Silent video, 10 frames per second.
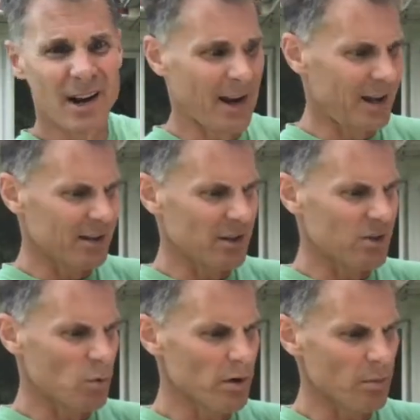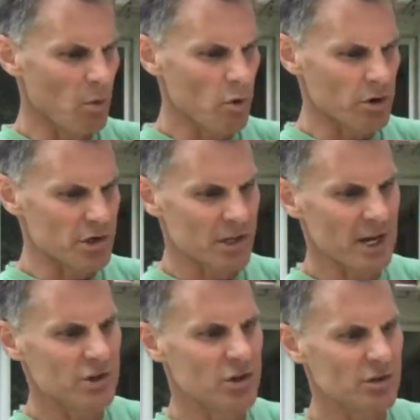and when the mortar
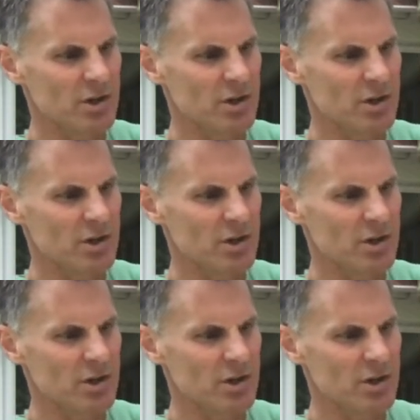sets, you'll see